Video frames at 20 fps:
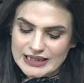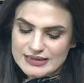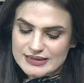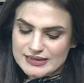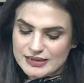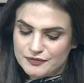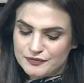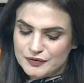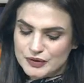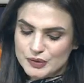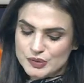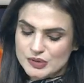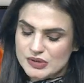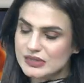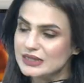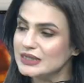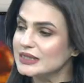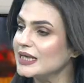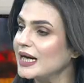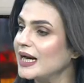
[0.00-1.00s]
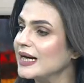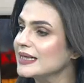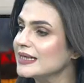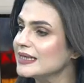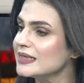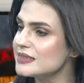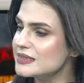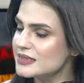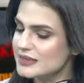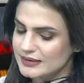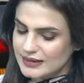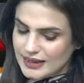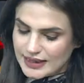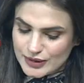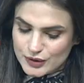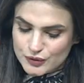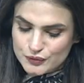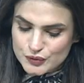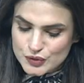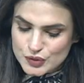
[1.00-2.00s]
Aniq, Zafar, who's a senior
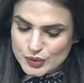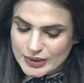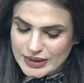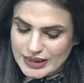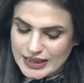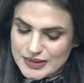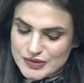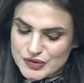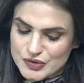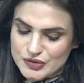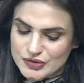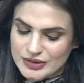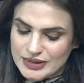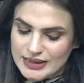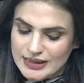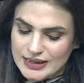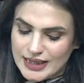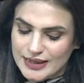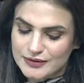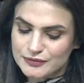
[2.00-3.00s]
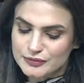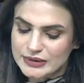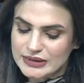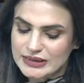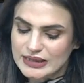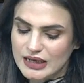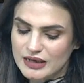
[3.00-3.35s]
analyst. Thank you for joining us today. Advocate